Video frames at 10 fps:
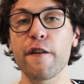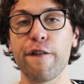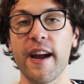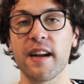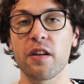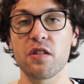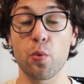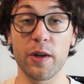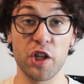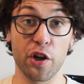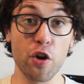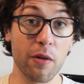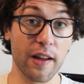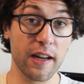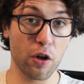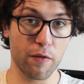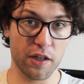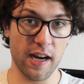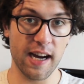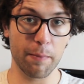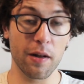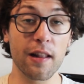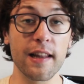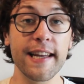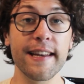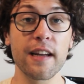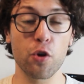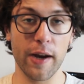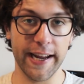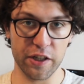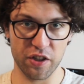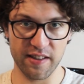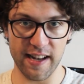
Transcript: are factors which accumulate over time leading to aged